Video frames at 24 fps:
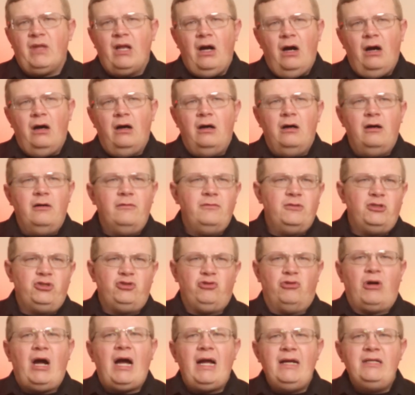of
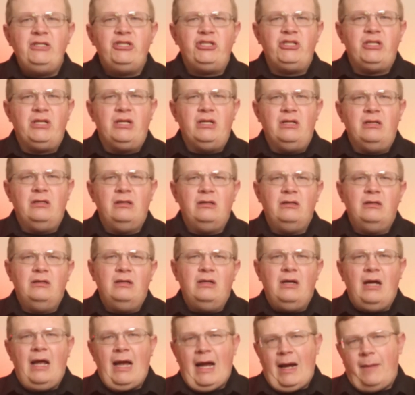dry gin,
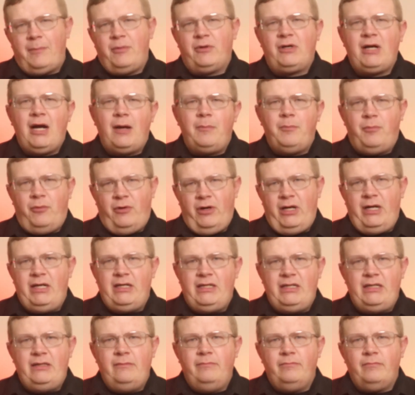apricot
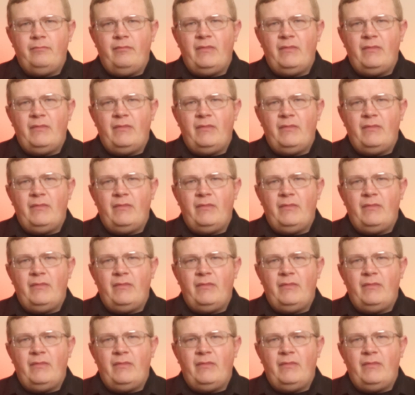brandy,